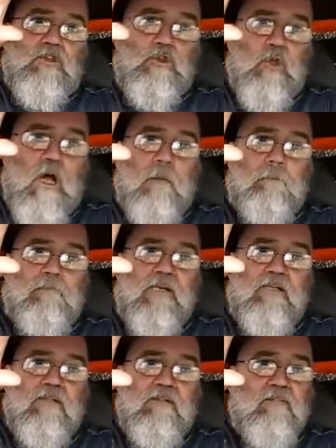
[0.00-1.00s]
Trump,
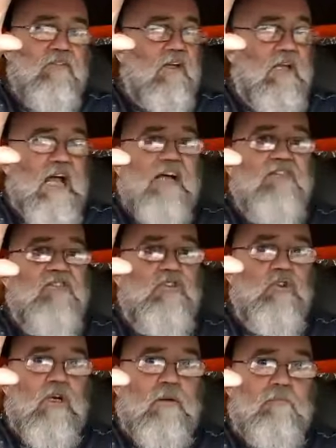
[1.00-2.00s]
the last
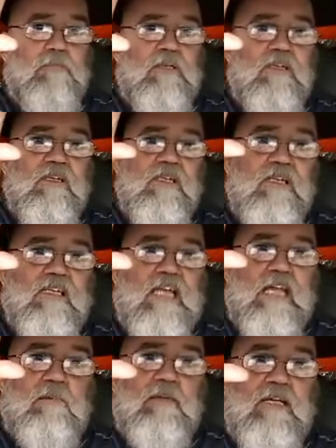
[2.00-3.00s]
Trump,
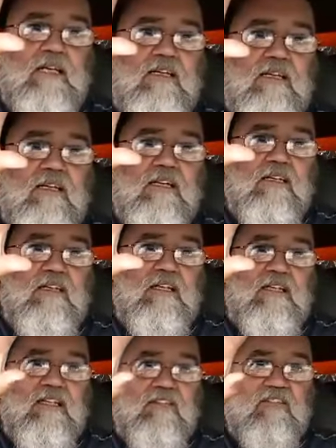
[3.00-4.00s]
came in.
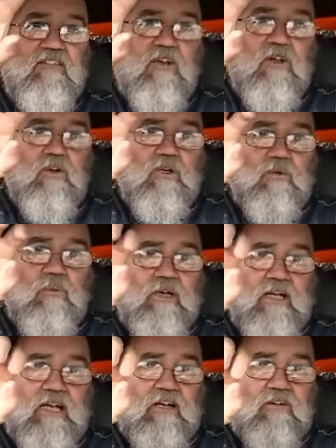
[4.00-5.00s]
Then he slowly
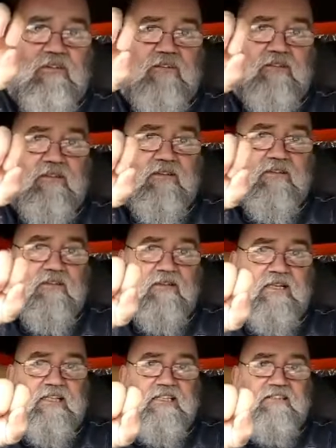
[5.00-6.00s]
went out,
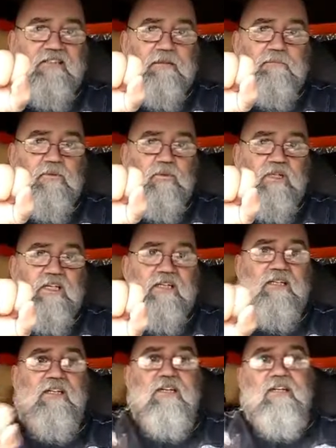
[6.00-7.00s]
like he dimmed
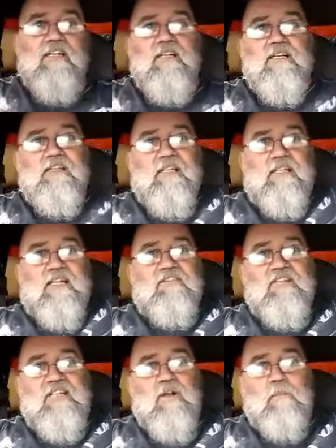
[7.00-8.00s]
away. Then they
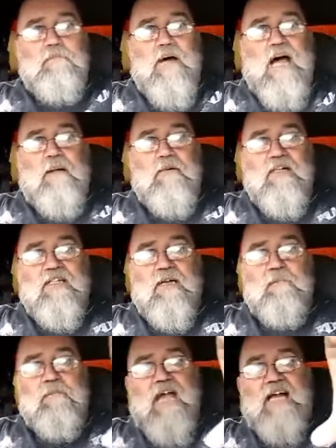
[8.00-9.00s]
seen Obama
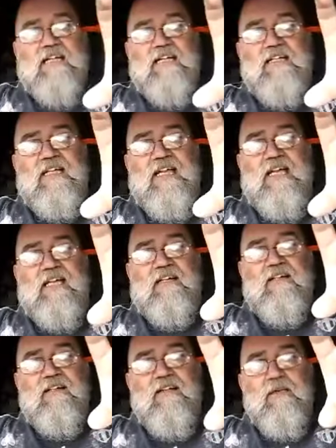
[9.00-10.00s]
come back
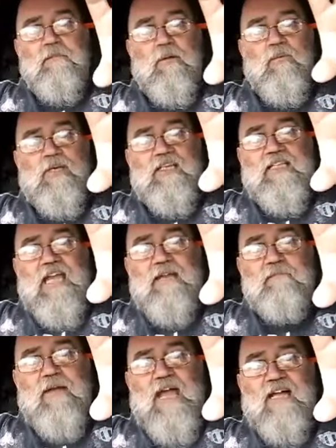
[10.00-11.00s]
again. But when he
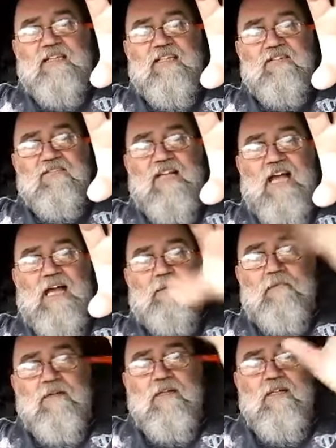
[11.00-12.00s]
came back this
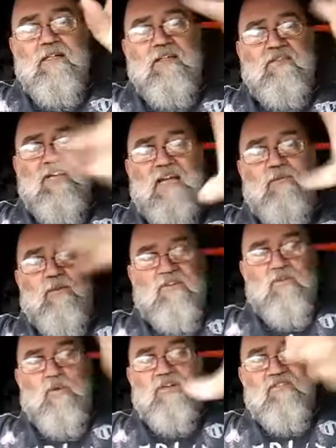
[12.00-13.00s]
time, his head
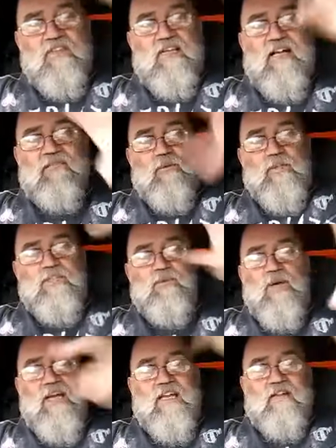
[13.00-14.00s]
was twisted in every which
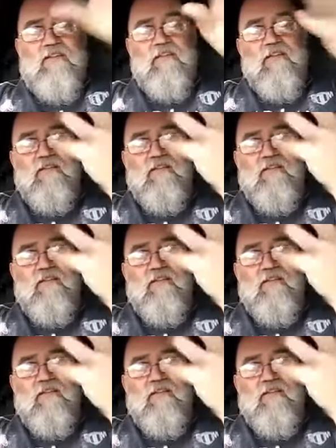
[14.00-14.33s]
way.